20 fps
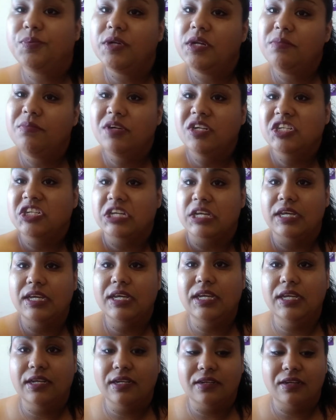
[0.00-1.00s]
pretty much
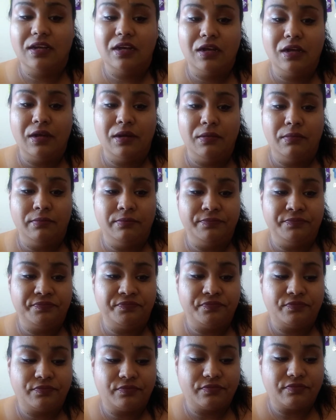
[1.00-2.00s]
it.
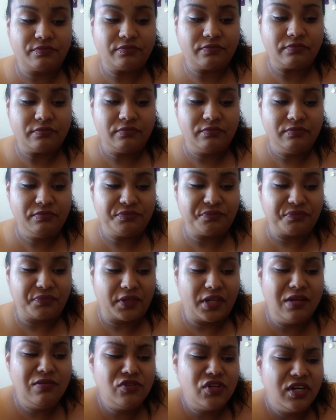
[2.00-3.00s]

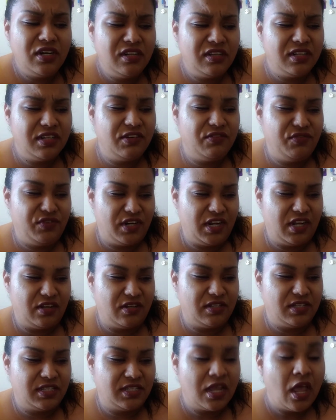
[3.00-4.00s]
I'm trying to think of what
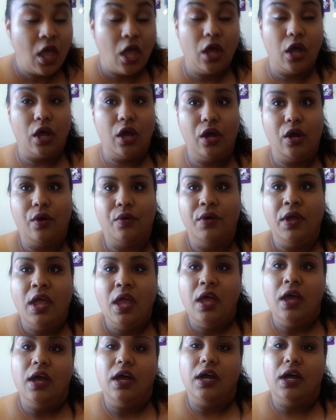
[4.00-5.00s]
else. Oh,
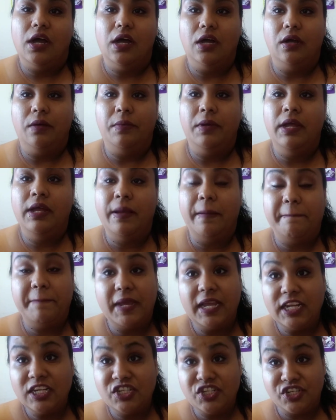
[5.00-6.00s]

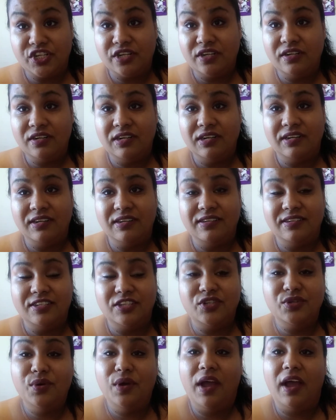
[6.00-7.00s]
make sure
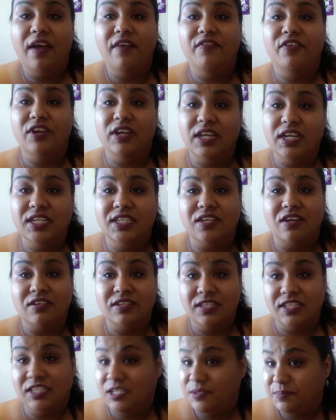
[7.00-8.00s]
to have your kids
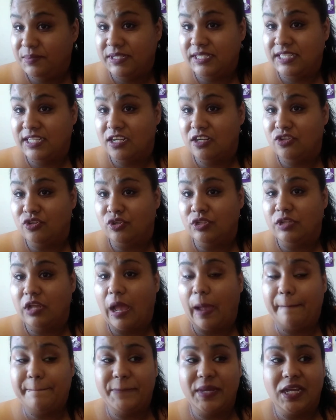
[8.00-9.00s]
on sleeping schedules,
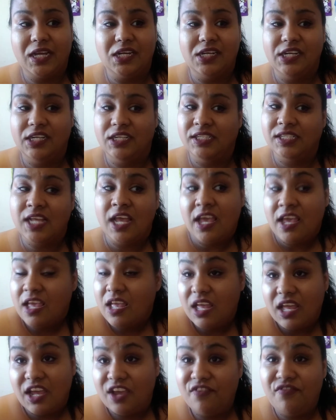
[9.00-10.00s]
because
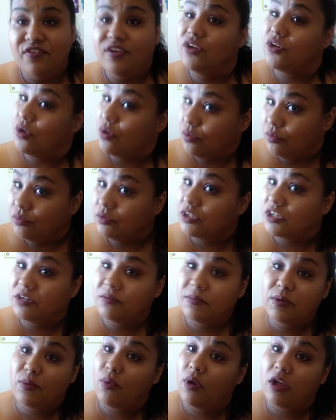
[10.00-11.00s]
if you don't, they're
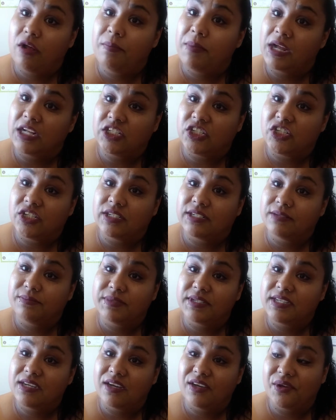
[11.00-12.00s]
gonna be wild banshees, let
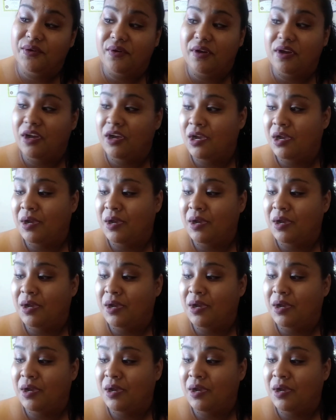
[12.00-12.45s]
me tell you.